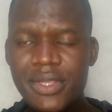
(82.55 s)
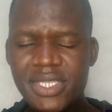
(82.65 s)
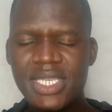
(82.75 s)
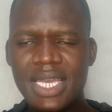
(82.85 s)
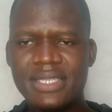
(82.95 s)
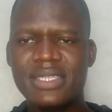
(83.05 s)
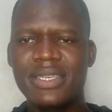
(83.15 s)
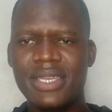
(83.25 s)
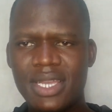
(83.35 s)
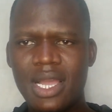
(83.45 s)
OLCS
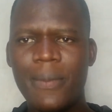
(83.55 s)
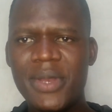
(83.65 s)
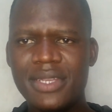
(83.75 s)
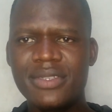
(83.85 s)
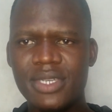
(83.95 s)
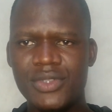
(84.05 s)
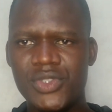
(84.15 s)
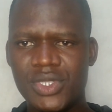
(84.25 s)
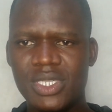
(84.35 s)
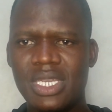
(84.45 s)
cabinet
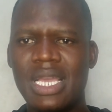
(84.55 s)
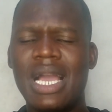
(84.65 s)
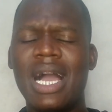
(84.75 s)
secretary